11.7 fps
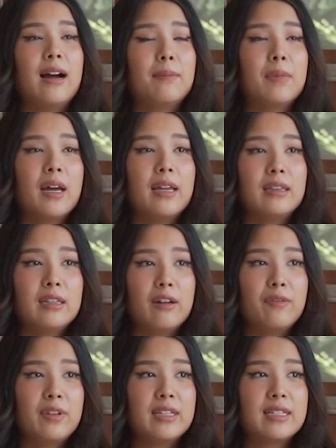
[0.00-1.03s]
I'm not in
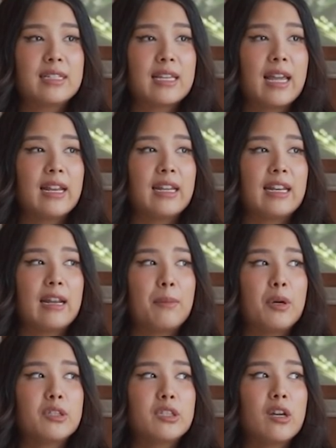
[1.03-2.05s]
love with the scent, and I'm
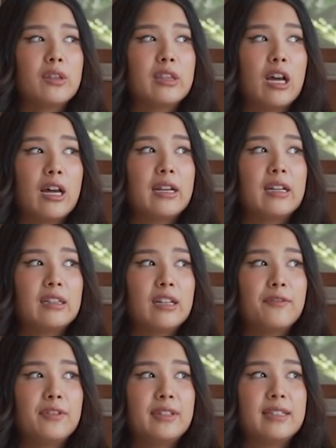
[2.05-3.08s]
also not in
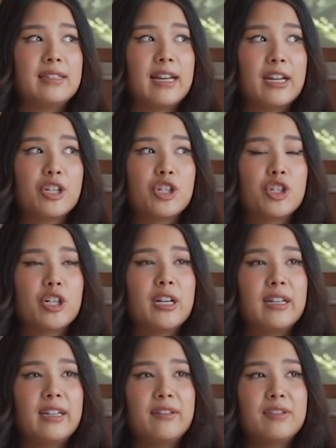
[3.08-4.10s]
love with the texture.
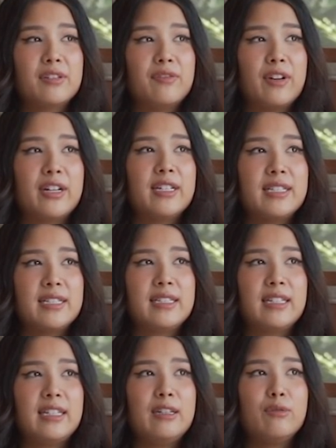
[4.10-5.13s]
It gives a very
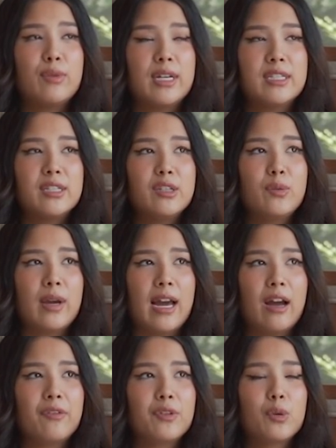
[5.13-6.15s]
sticky residue
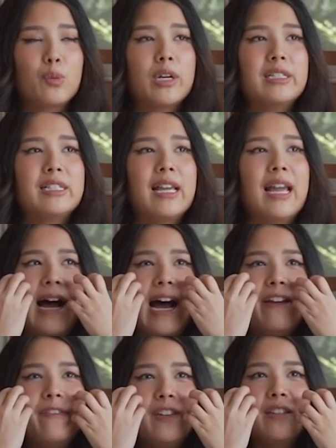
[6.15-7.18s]
afterwards.
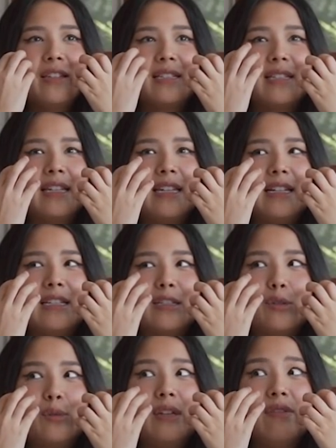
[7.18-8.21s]
I feel the stickiness
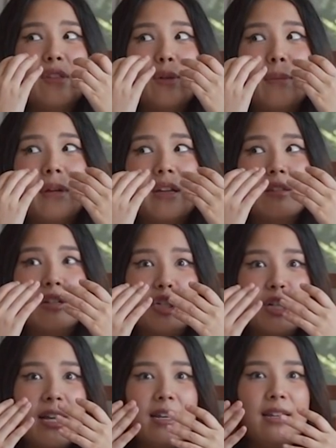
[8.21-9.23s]
too, even though I'm not
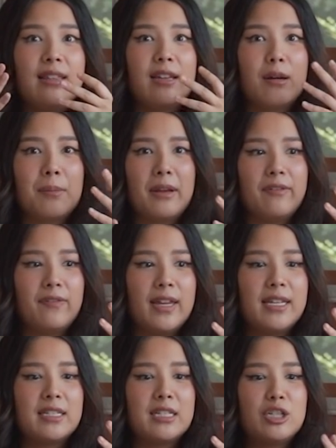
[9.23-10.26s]
touching anything on my face.